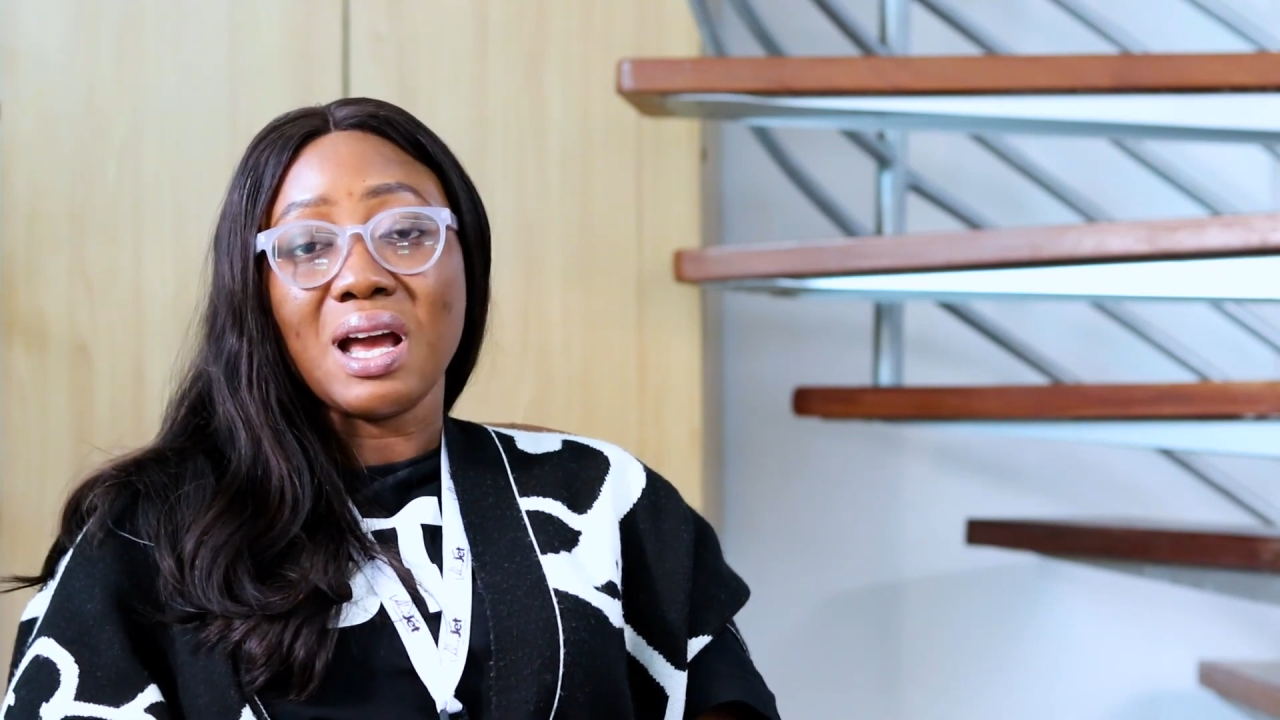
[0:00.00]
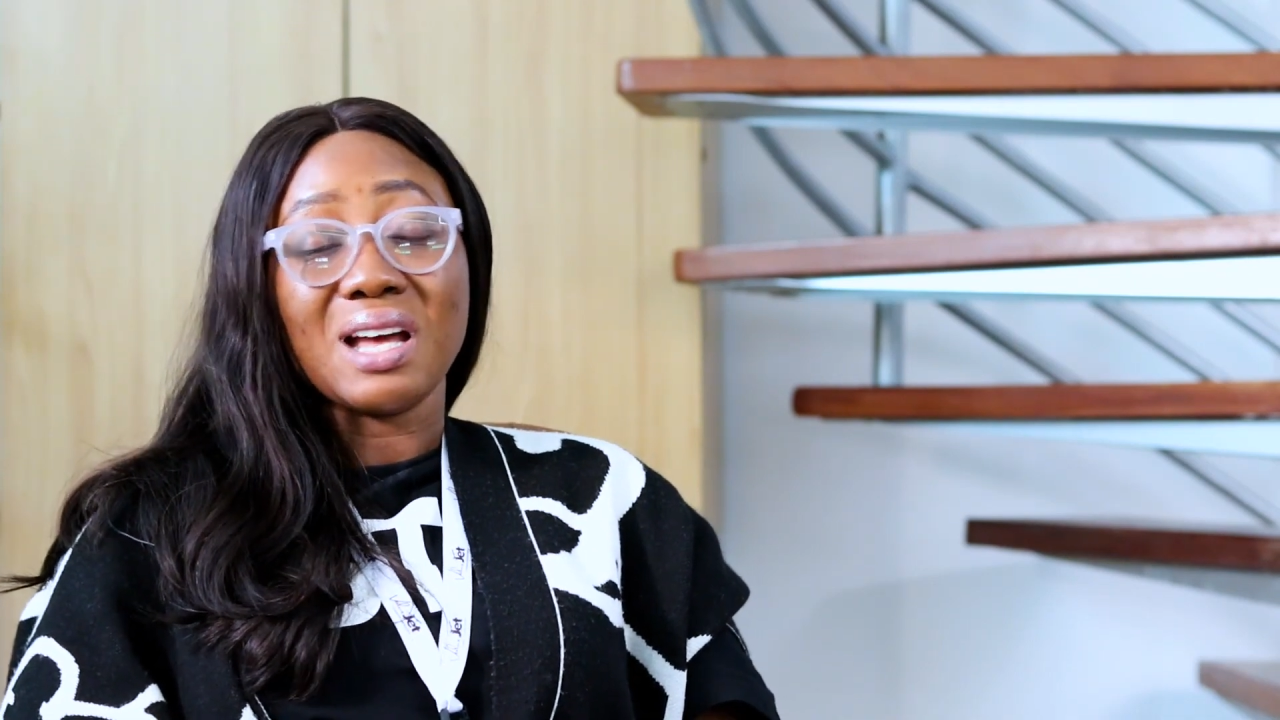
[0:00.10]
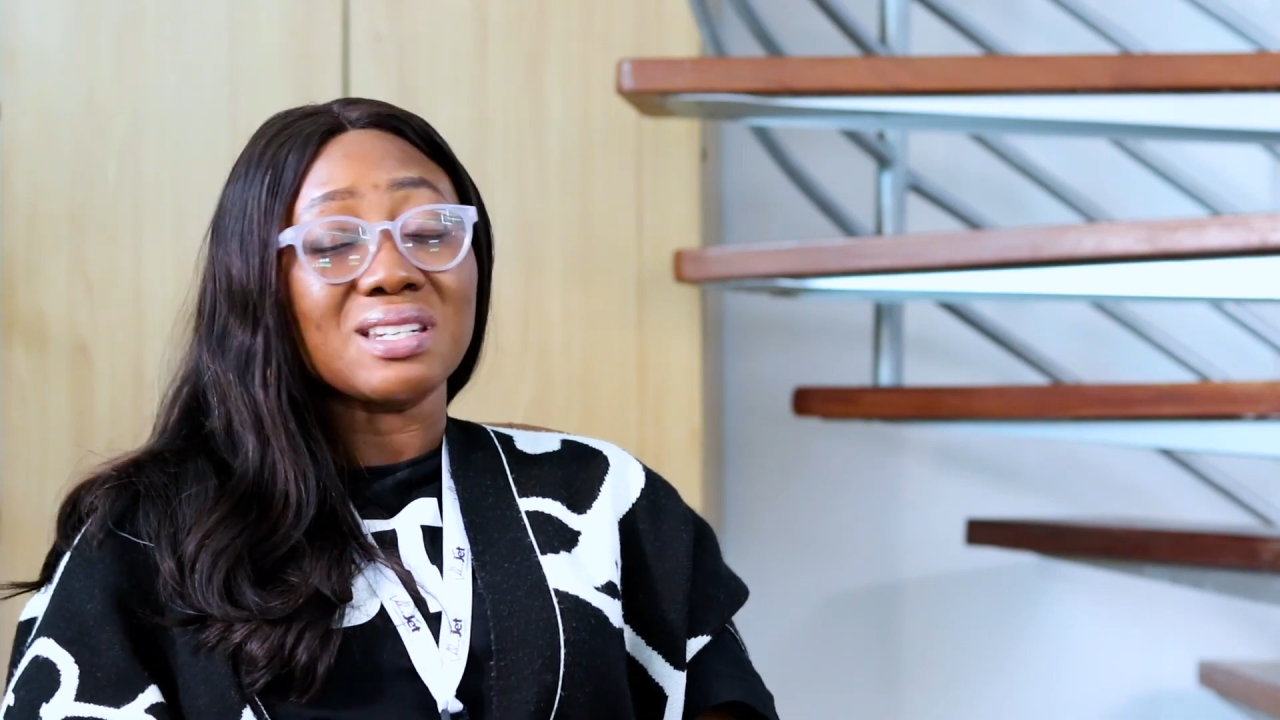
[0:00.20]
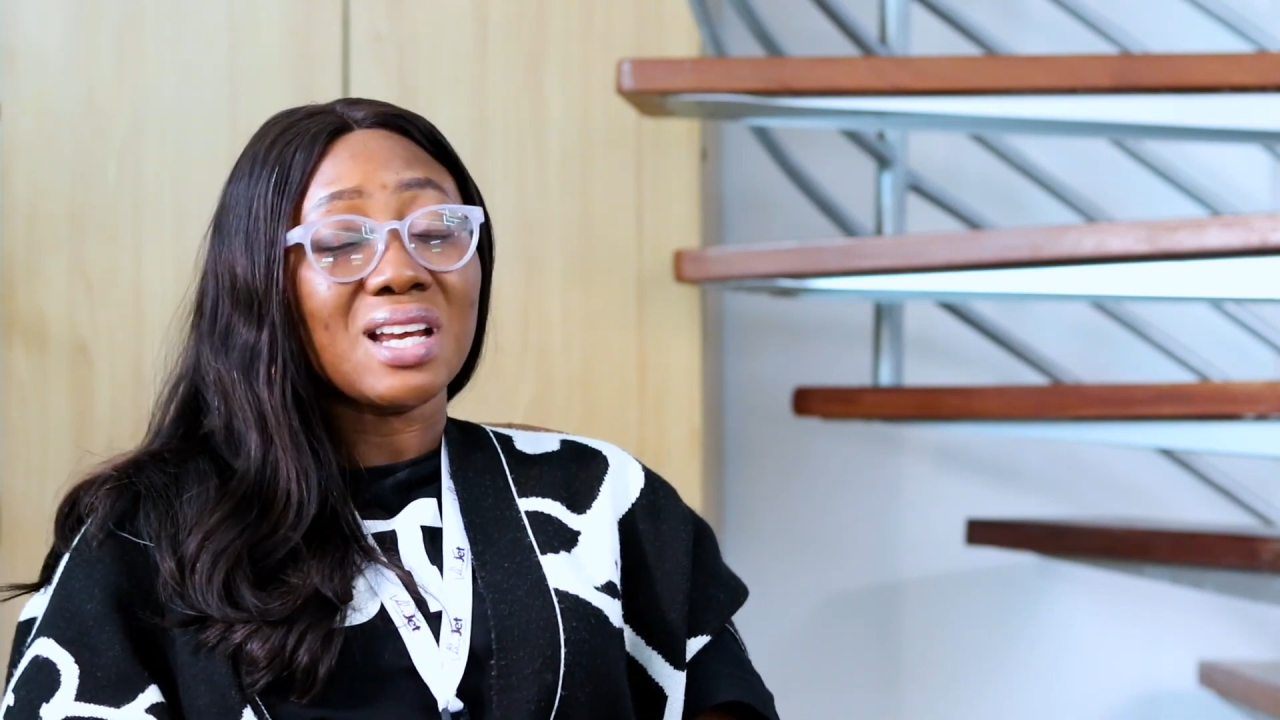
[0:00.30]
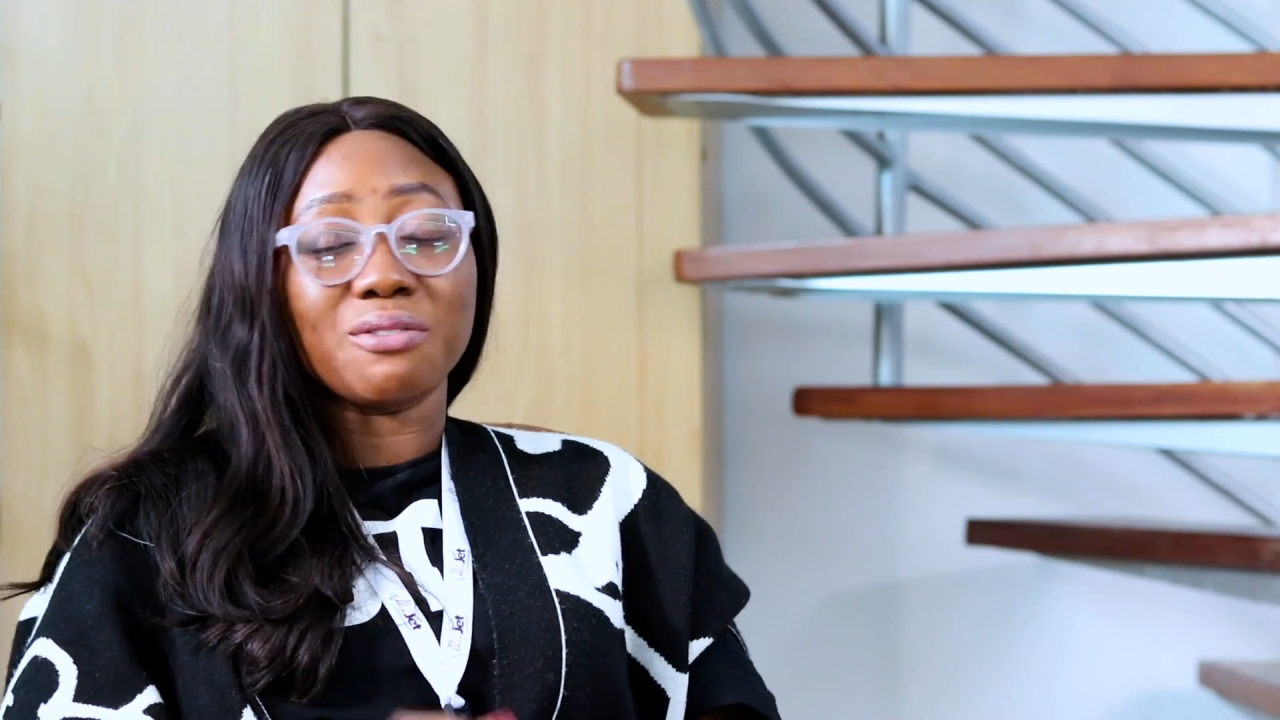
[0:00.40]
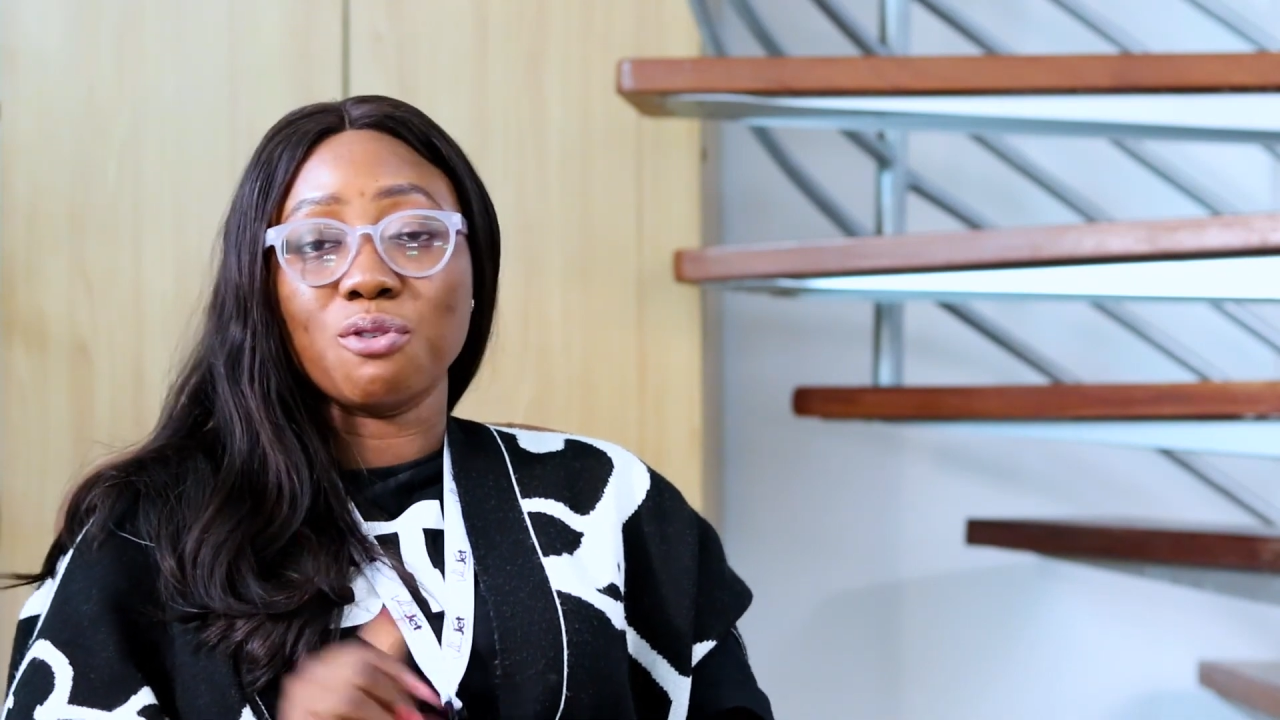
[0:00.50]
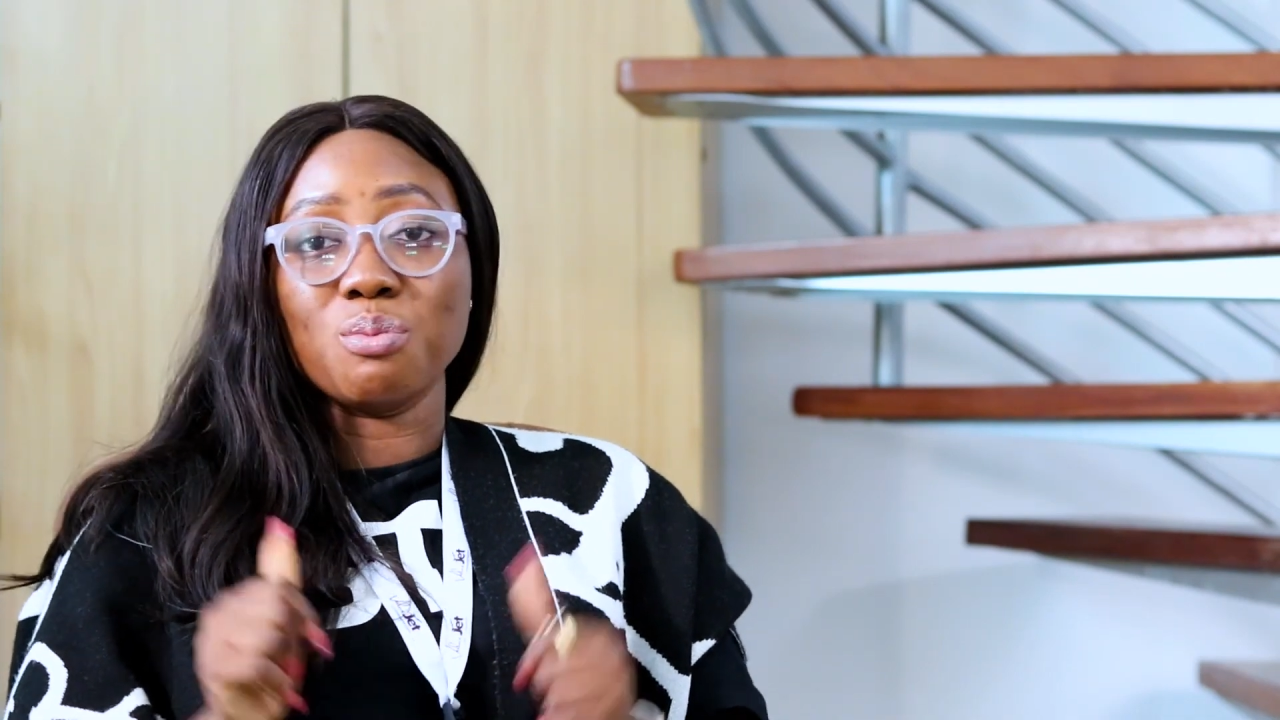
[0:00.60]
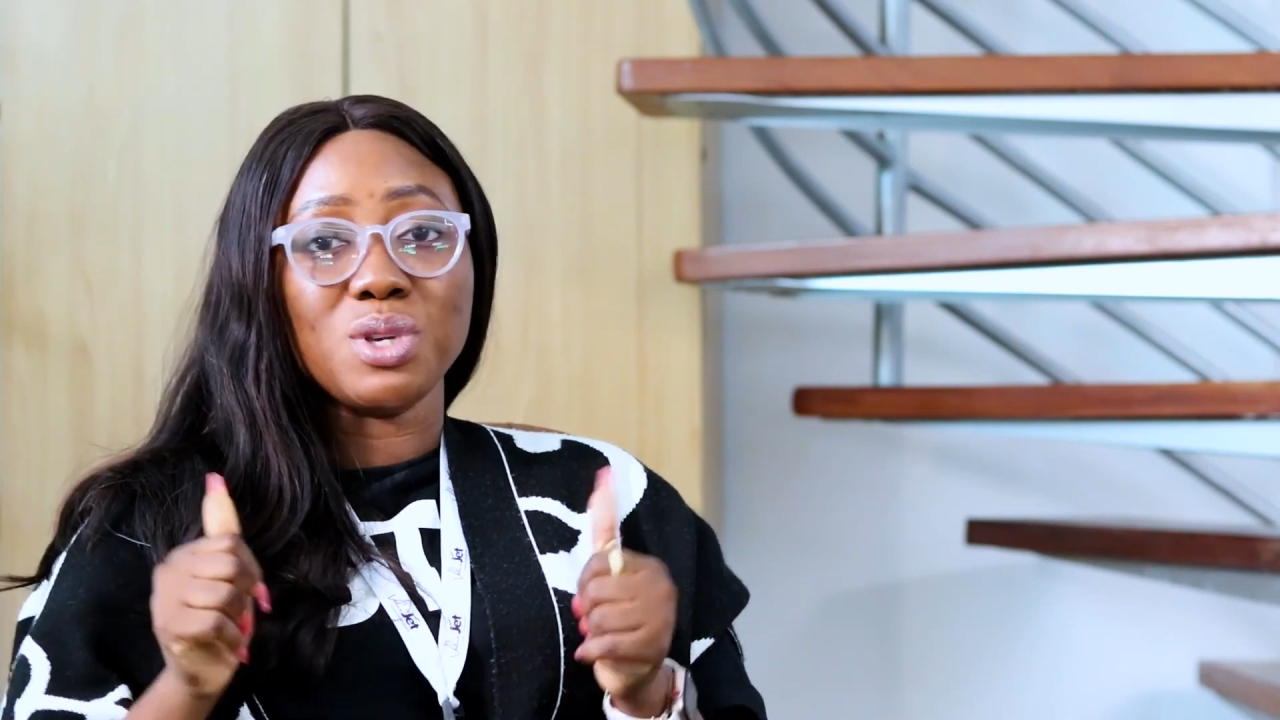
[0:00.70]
And that for